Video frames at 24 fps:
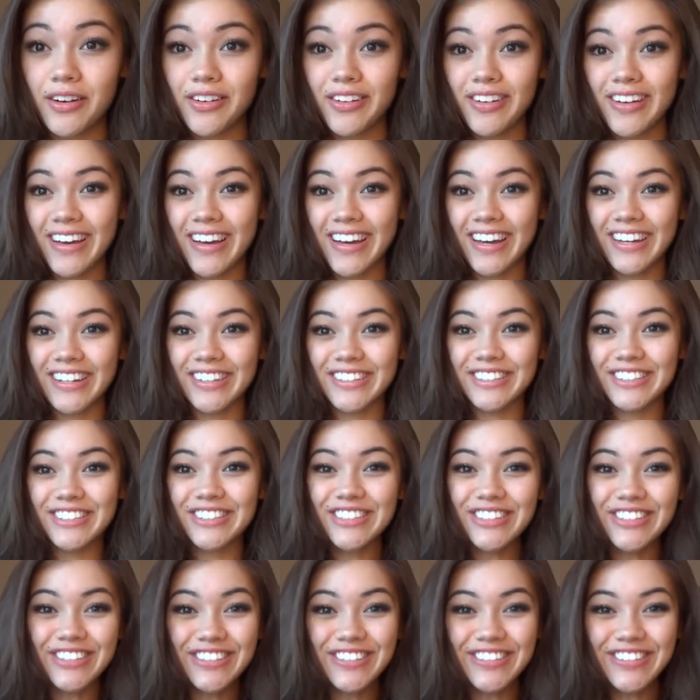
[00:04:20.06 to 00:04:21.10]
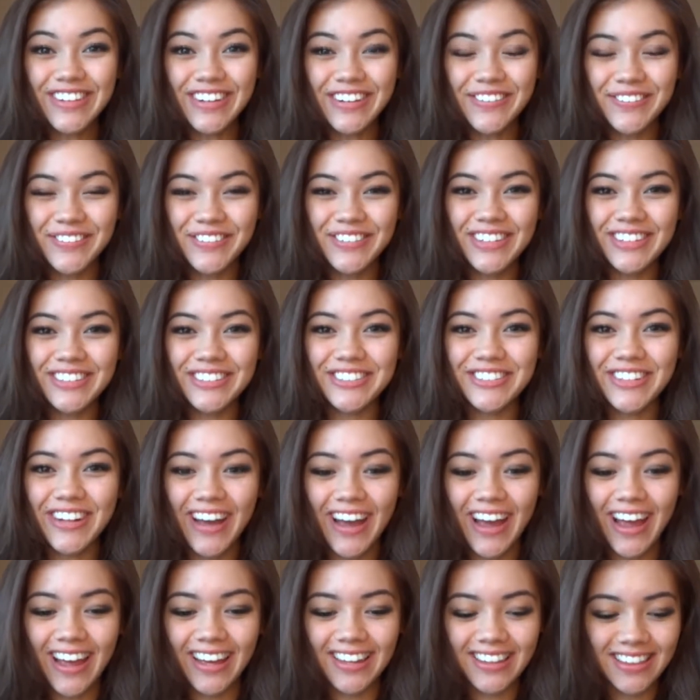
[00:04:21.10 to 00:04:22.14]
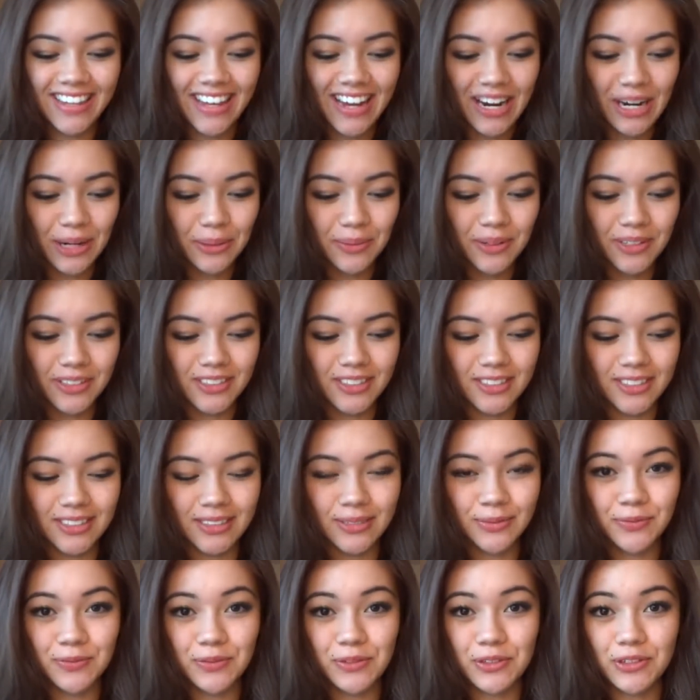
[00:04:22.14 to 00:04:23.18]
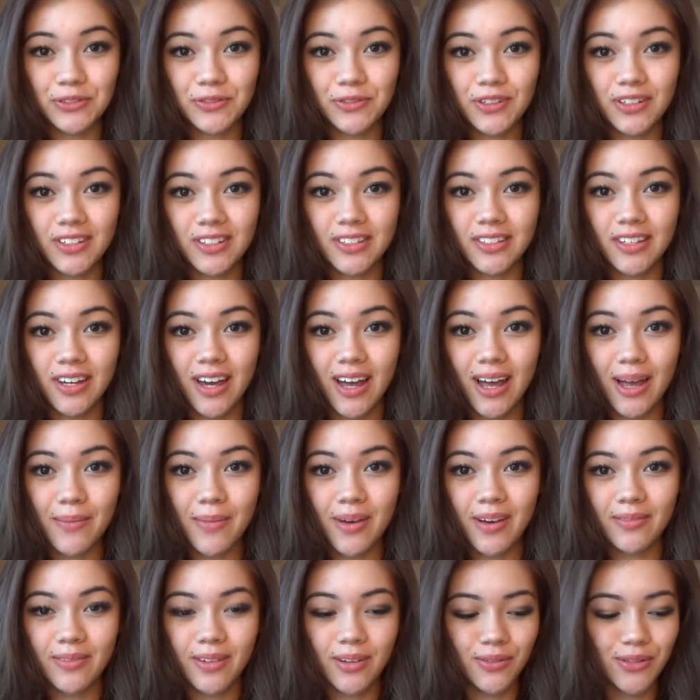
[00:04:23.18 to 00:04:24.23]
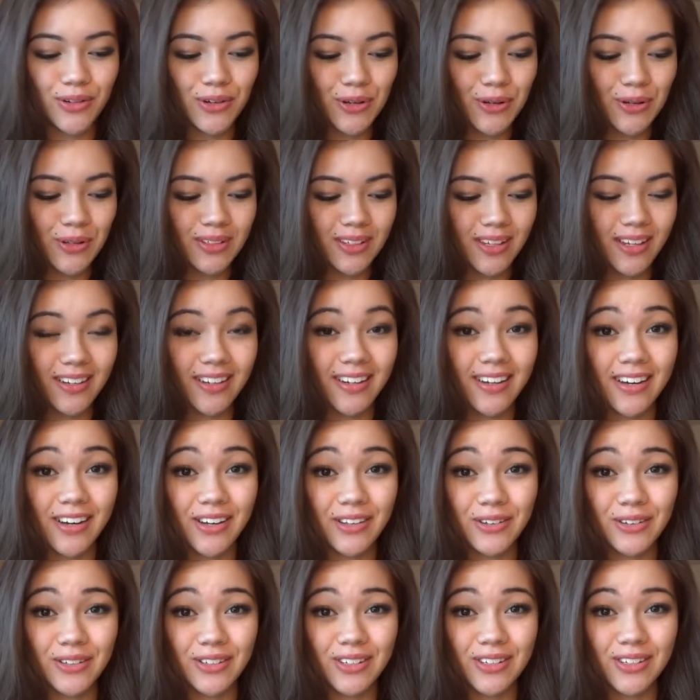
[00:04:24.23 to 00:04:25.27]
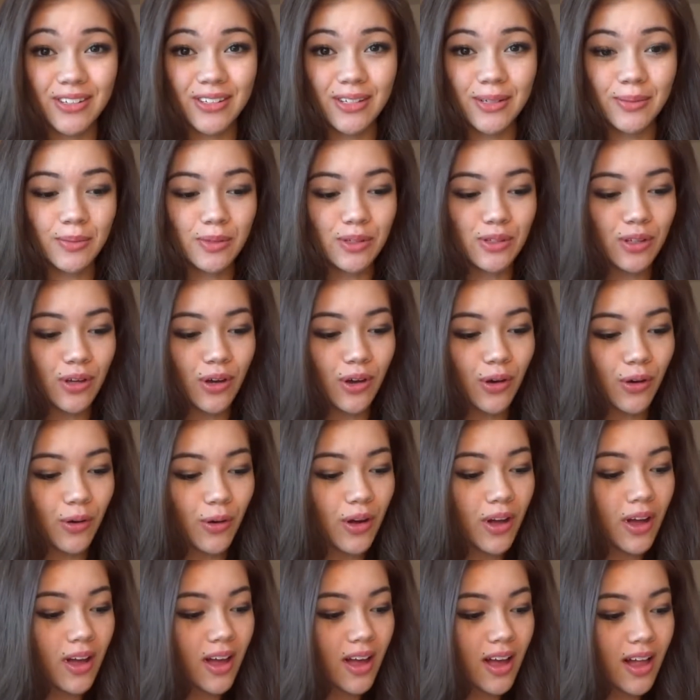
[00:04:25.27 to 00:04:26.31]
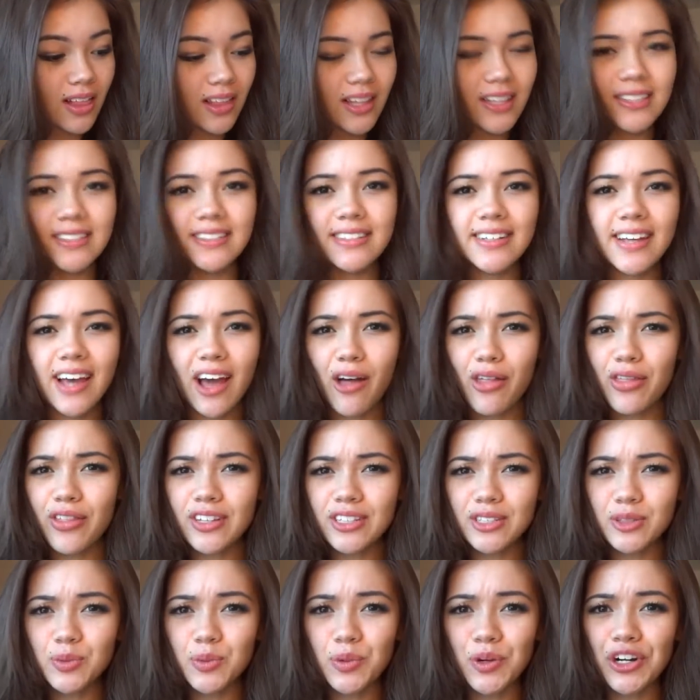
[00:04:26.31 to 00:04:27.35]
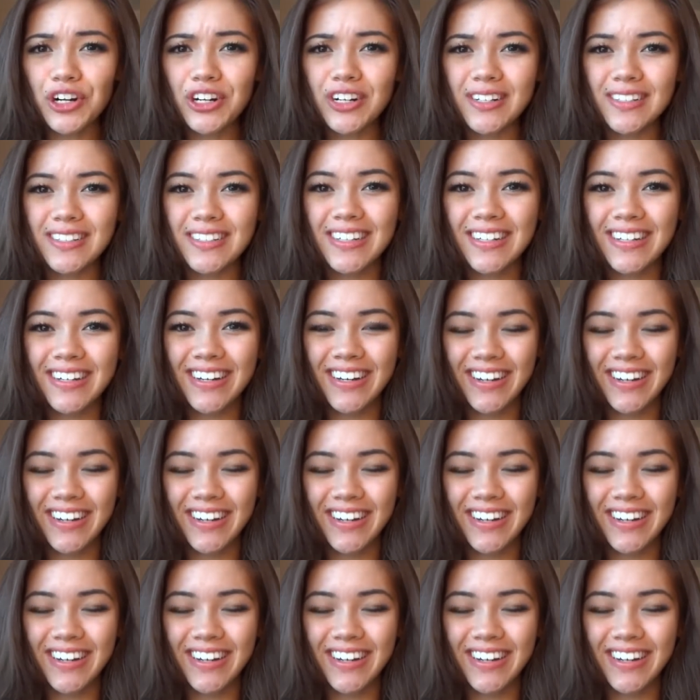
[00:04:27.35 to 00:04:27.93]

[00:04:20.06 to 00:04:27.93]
Okay, so I'm going to try the airbrush system for the first time. I've never used any other system, so let's see how this works.